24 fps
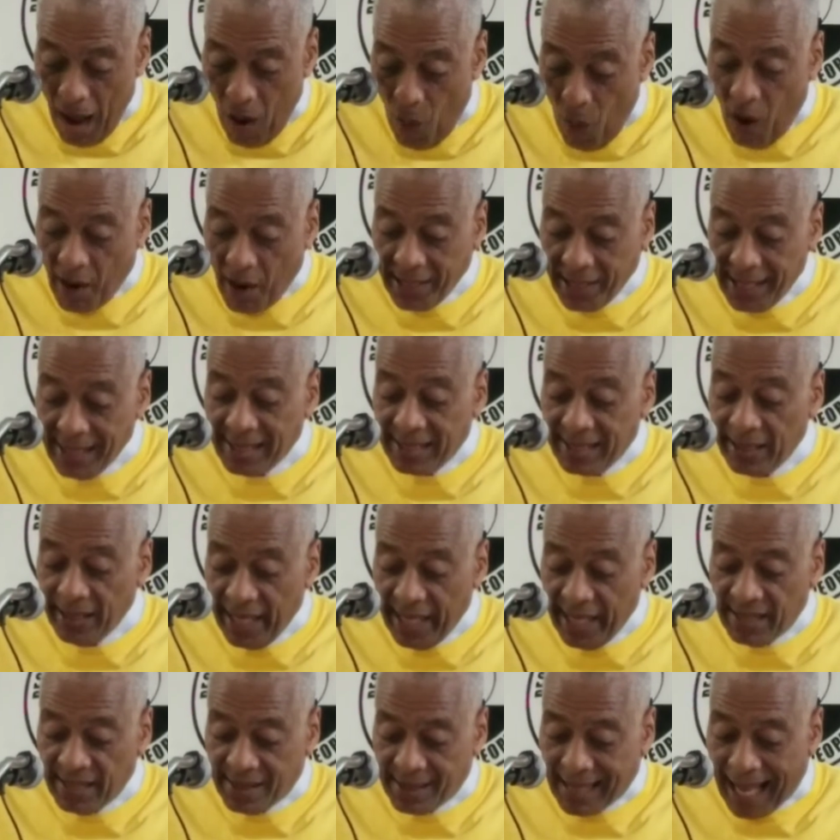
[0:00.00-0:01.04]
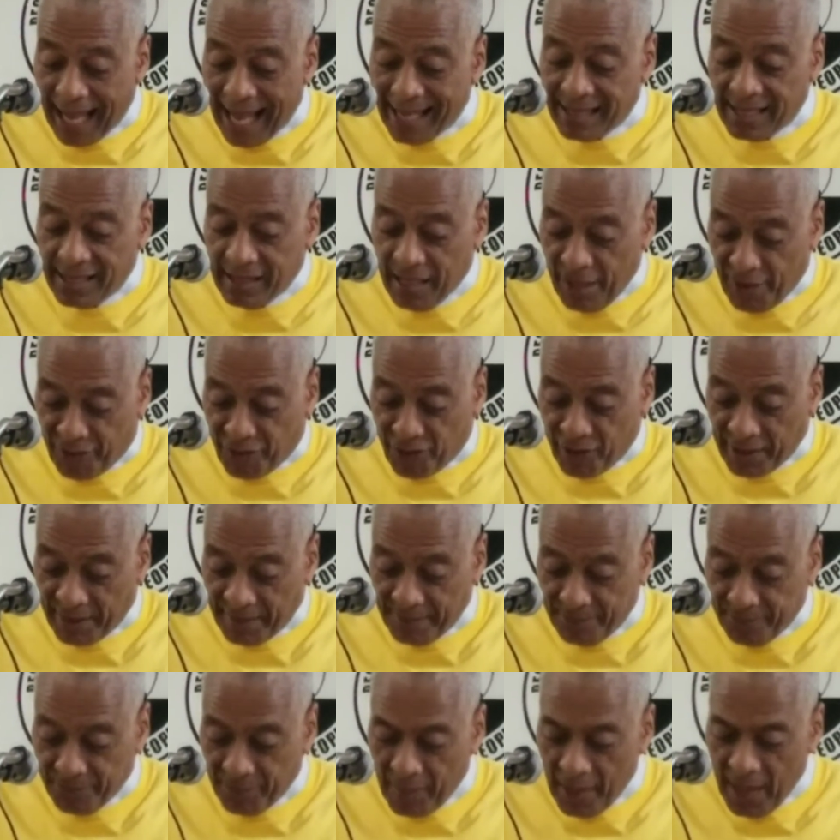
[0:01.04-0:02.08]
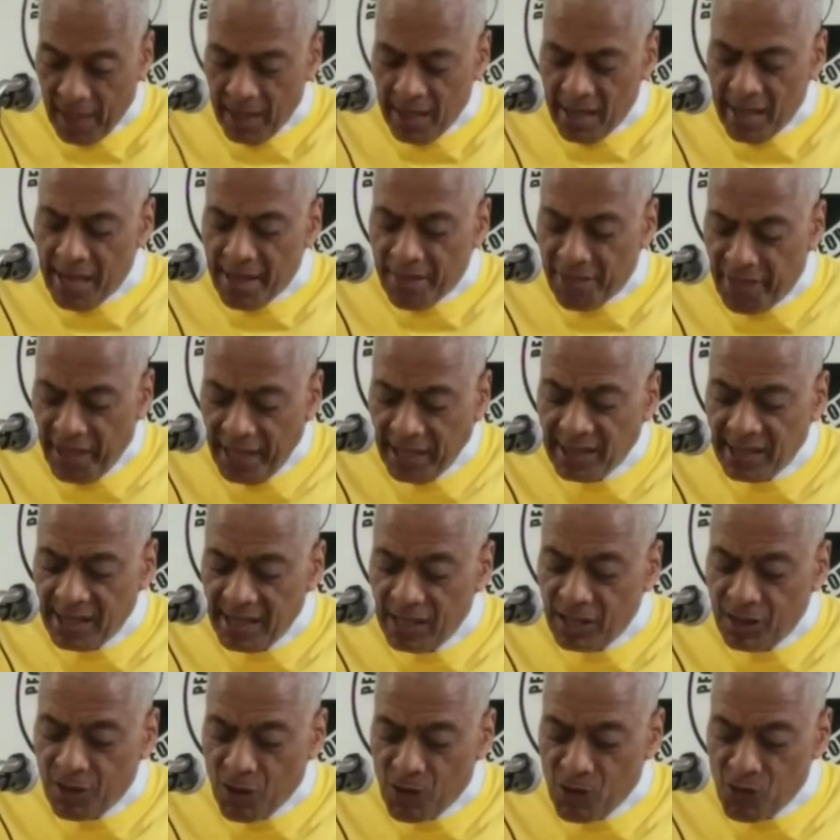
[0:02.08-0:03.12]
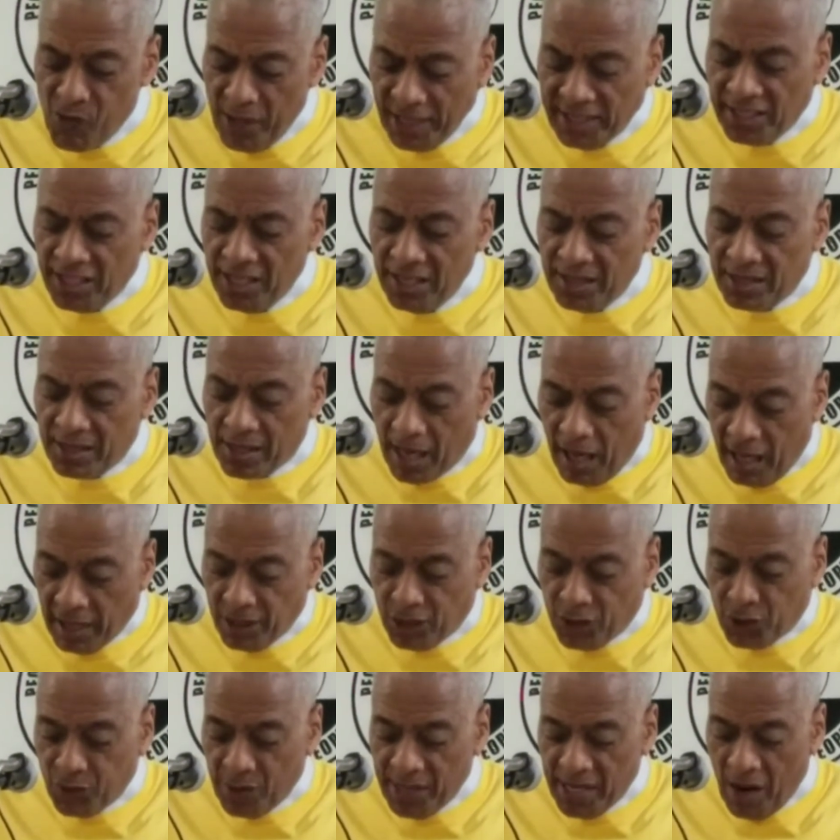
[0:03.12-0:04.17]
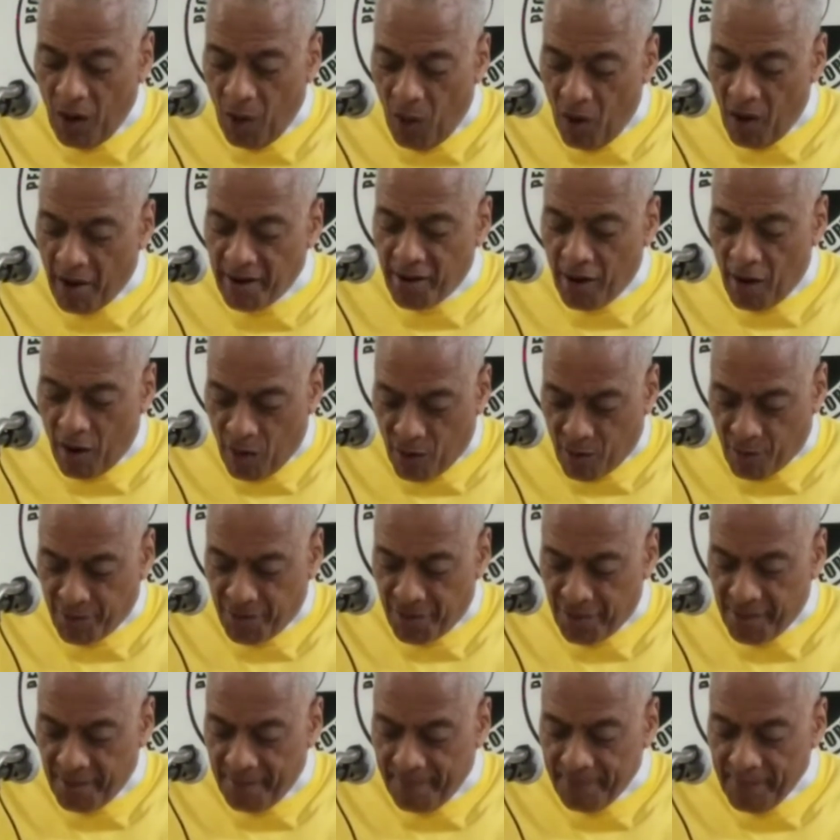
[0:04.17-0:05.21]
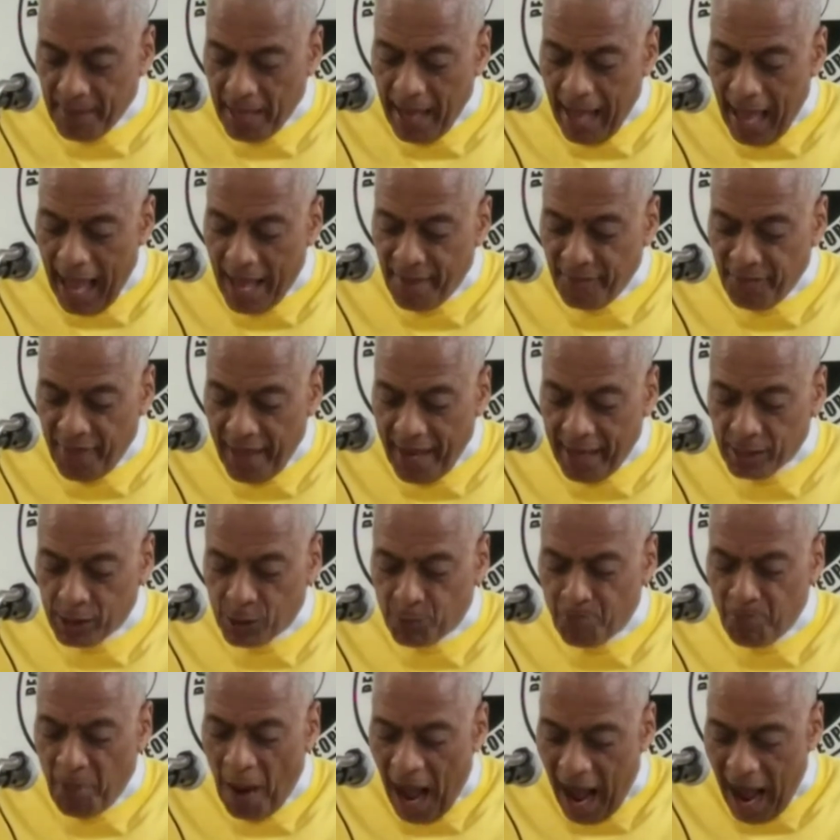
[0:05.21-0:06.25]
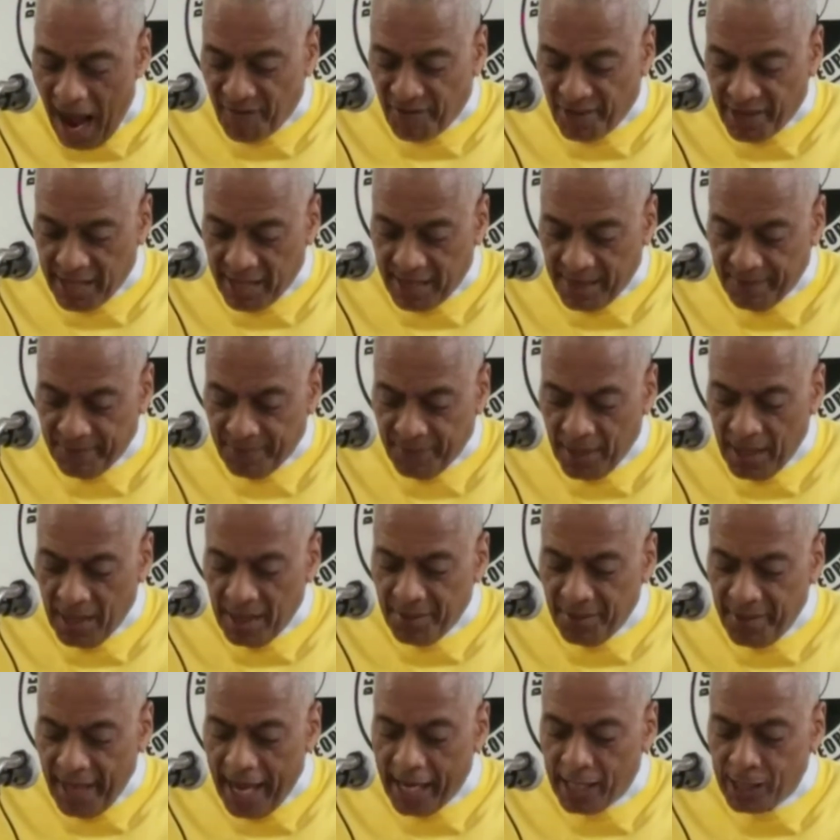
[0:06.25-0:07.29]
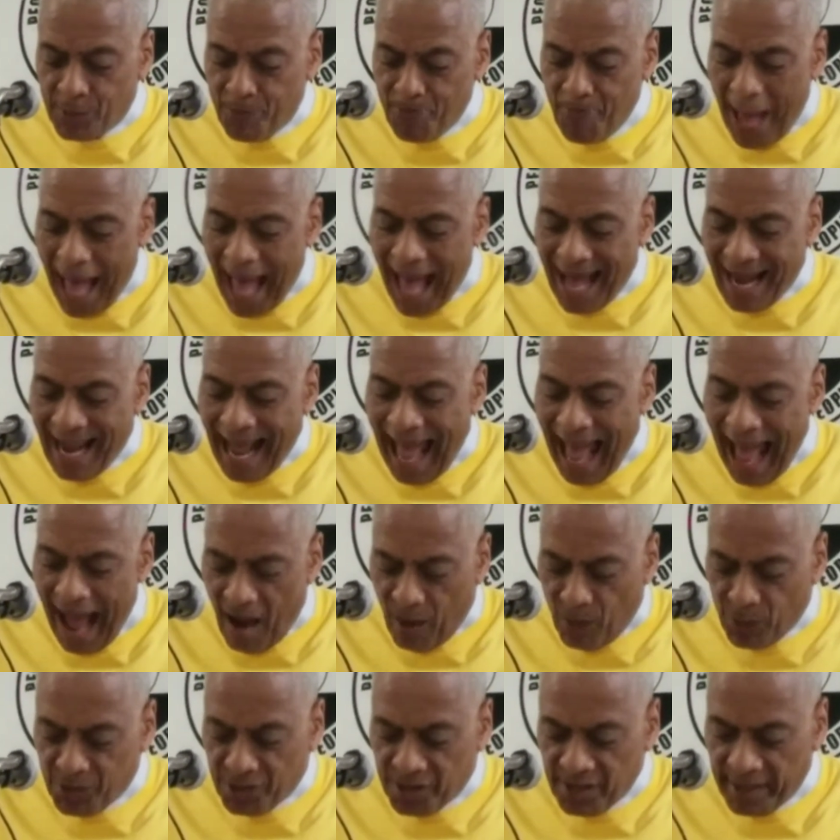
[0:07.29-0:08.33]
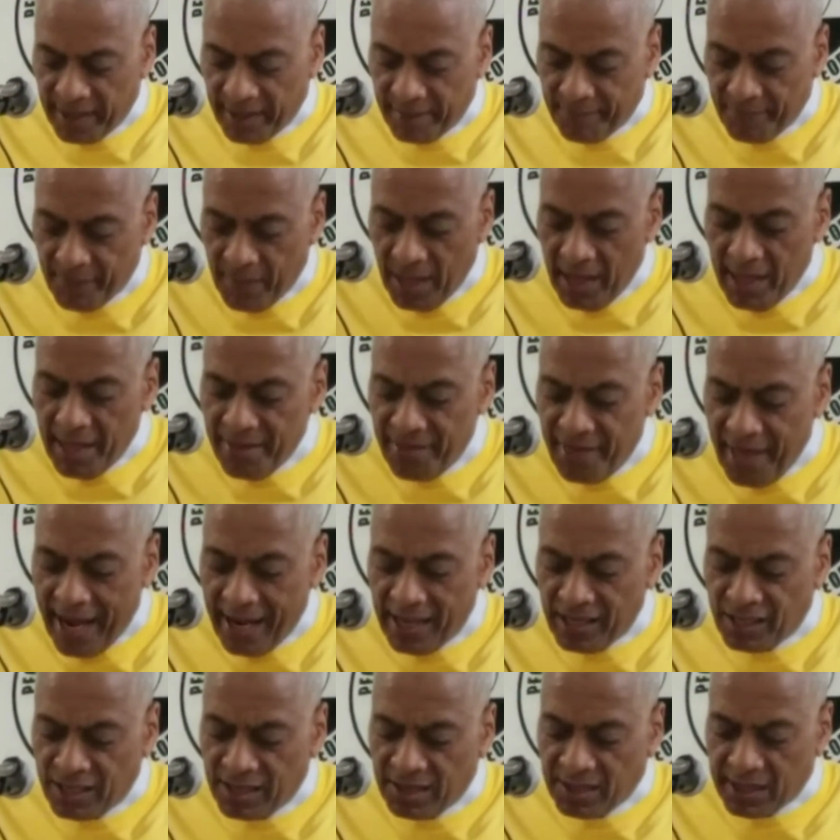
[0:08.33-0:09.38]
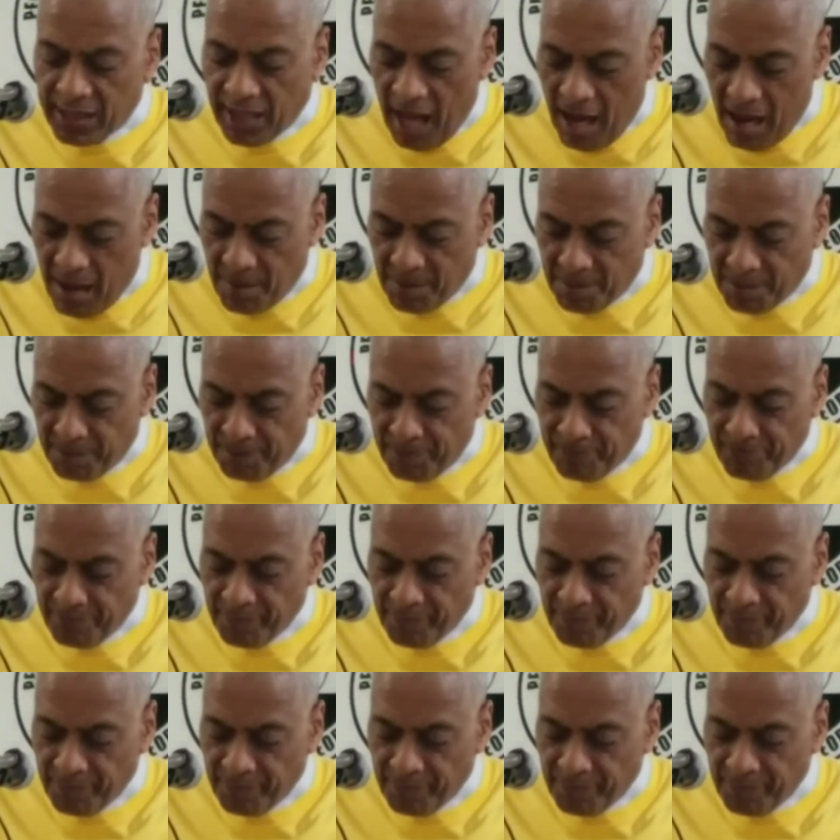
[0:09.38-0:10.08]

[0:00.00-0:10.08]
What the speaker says: on his list as different? This is the richest country on earth, and there's poverty, there's bad housing, there's slum,